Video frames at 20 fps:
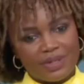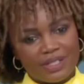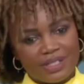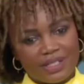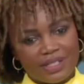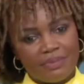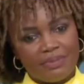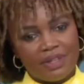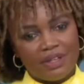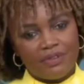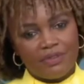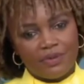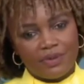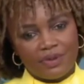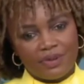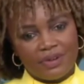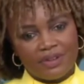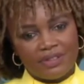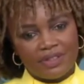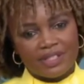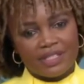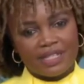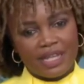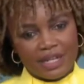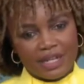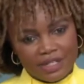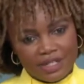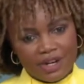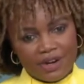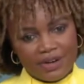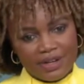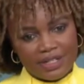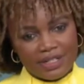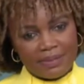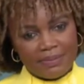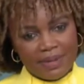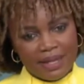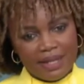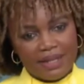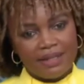was something for the secretary
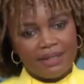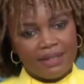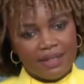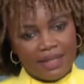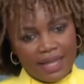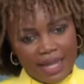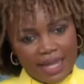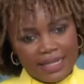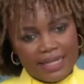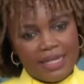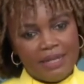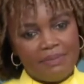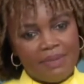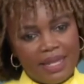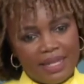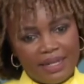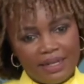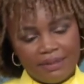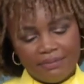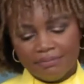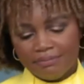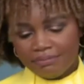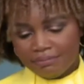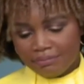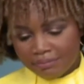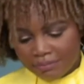to make, and he made it.